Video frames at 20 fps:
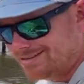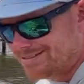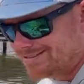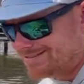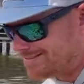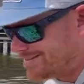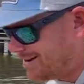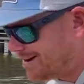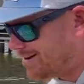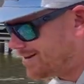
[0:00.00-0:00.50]

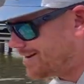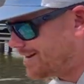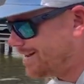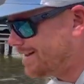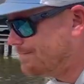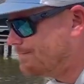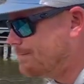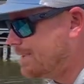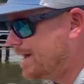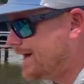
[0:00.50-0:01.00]
not a
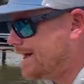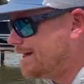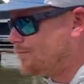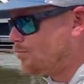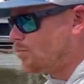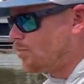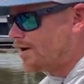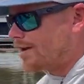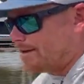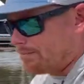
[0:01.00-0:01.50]
bad
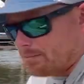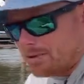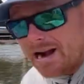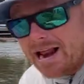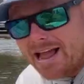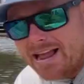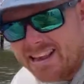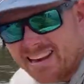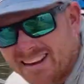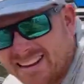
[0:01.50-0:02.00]
way. But
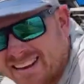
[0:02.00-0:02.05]
hey,